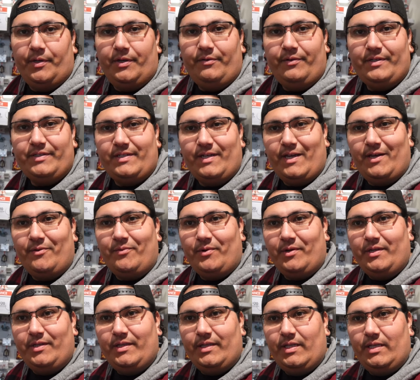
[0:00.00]
but anyways, now
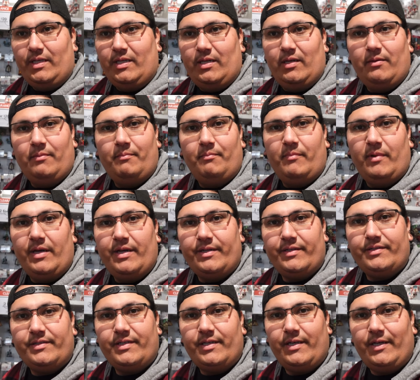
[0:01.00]
we're in the
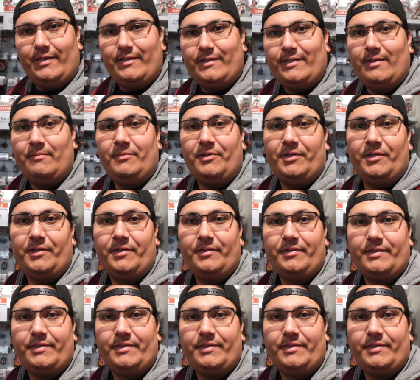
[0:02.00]
mugs and tumbler